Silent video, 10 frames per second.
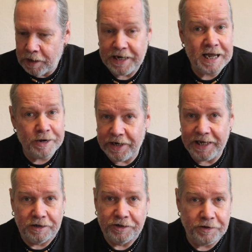here in
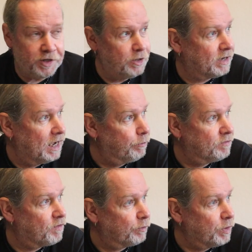England, in the UK,
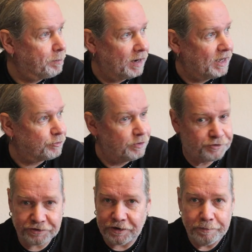we're blessed with
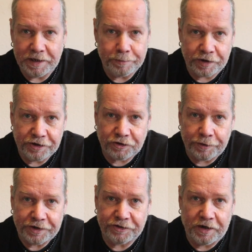so many
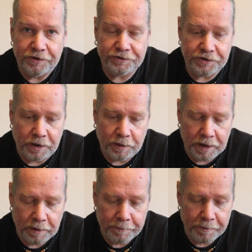prehistoric sites. You
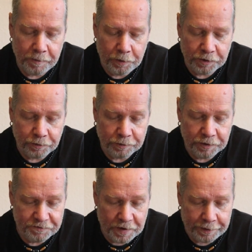know,
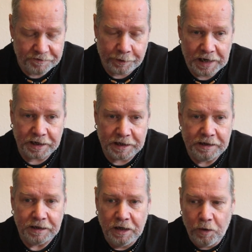we're very, very
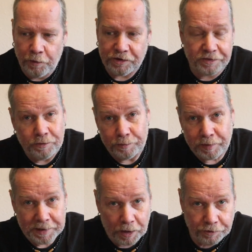lucky, which I think are
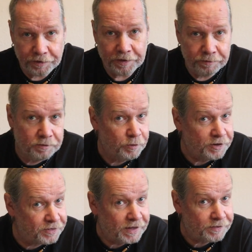probably older than we
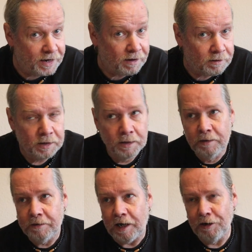think they are.
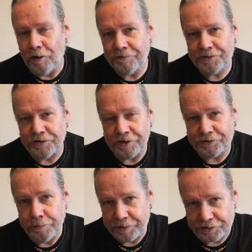A lot of sites
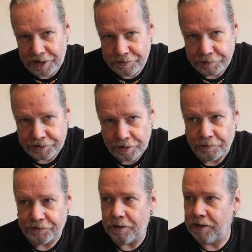supersede
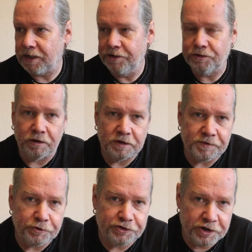themselves. You know, I go into a lot of
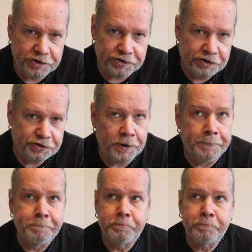old churches,